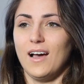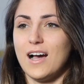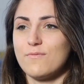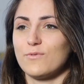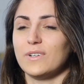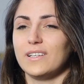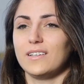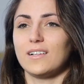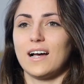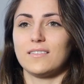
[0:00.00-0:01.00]
I'm really
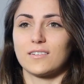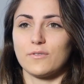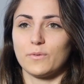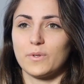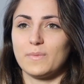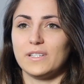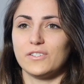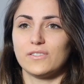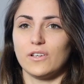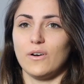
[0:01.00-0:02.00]
glad they're coming with me,
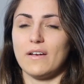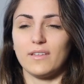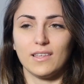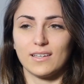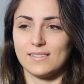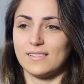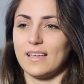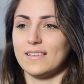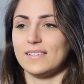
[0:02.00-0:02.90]
just so everything can stay the